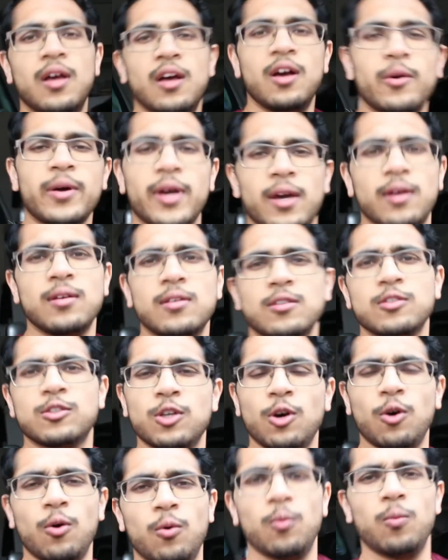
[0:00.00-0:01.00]
Okay,
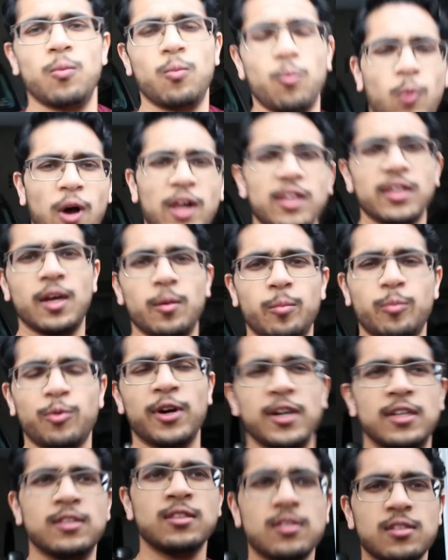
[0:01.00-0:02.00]
so while that
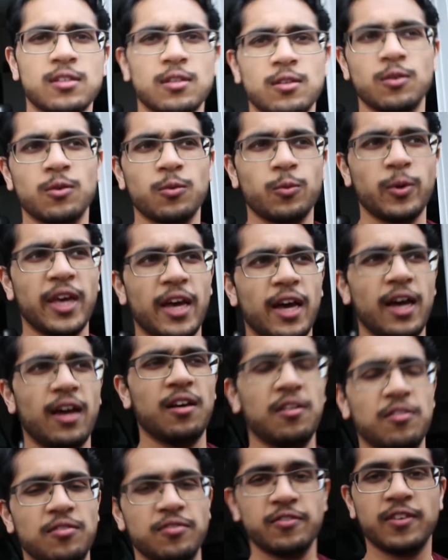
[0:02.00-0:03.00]
prints, we
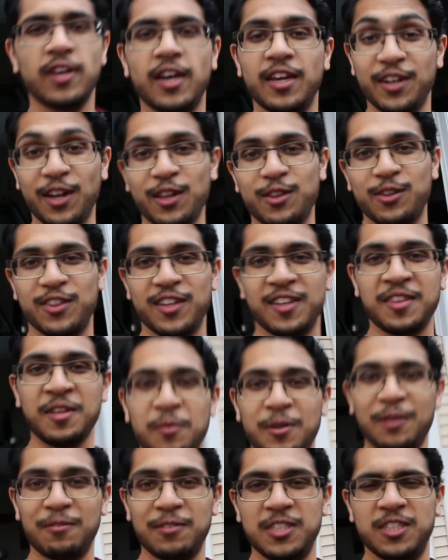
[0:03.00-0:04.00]
have another thing that
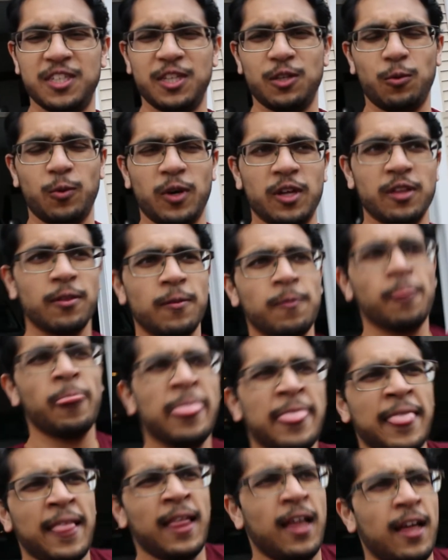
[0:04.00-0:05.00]
we have to deal with.
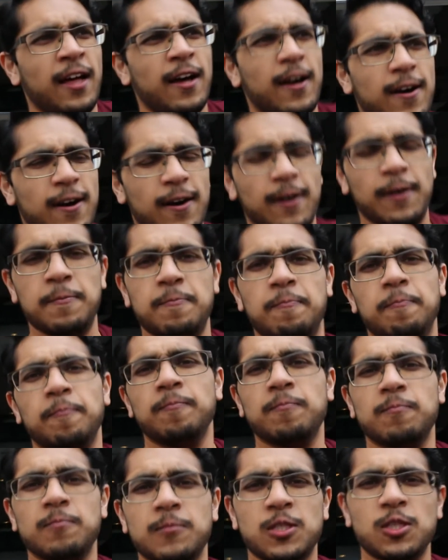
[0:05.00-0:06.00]
Um,
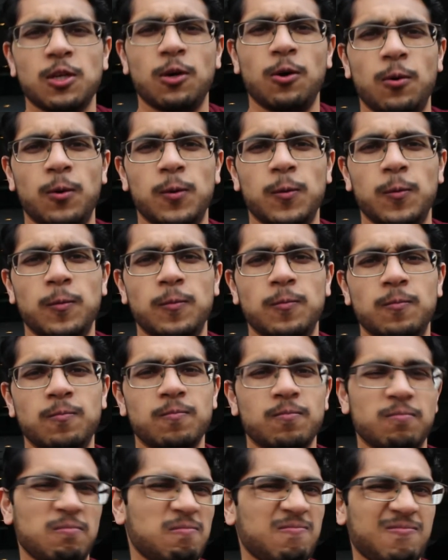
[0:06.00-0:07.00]
so
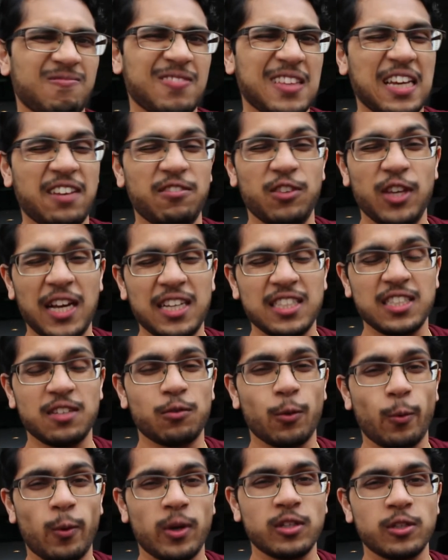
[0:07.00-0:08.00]
have you guys
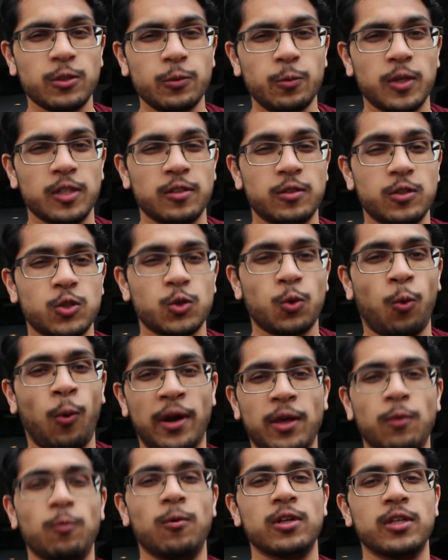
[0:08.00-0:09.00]
ever wondered what
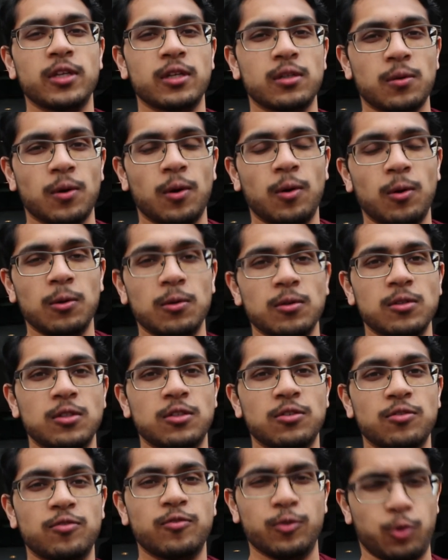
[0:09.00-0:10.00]
21 year old
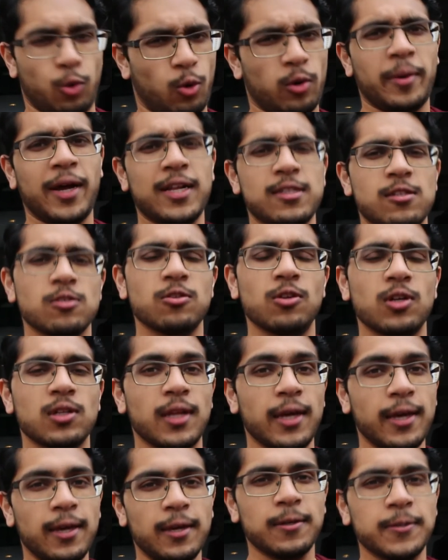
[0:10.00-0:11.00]
floor mats look
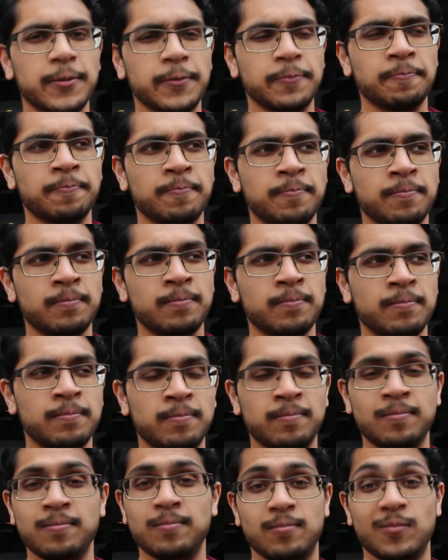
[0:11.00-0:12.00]
like?
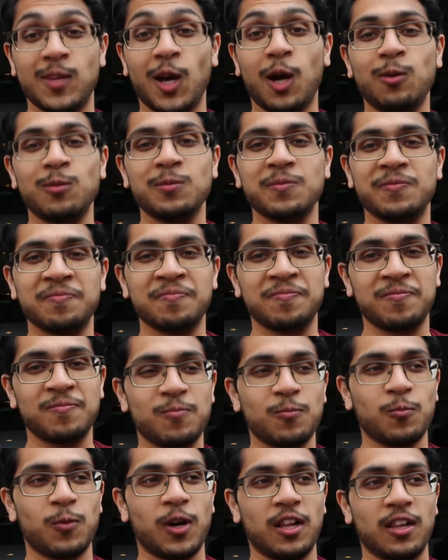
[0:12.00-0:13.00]
No?
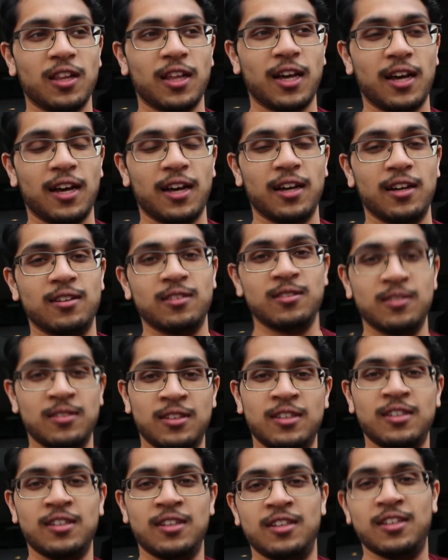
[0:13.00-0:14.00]
Well, uh,
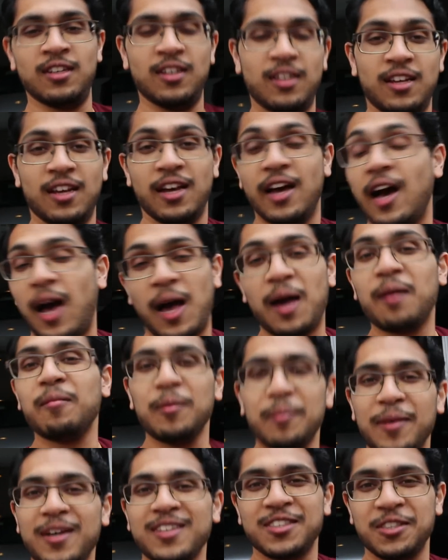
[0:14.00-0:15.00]
I'm
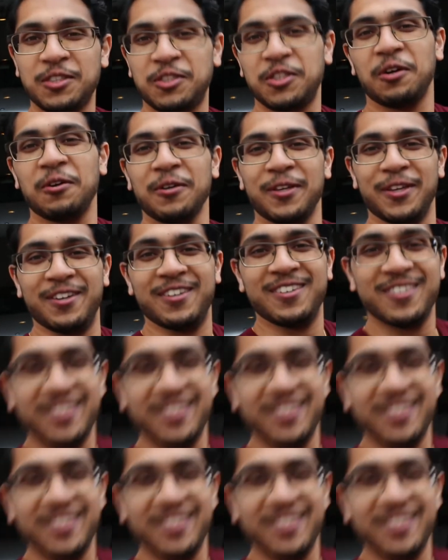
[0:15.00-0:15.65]
about to show you.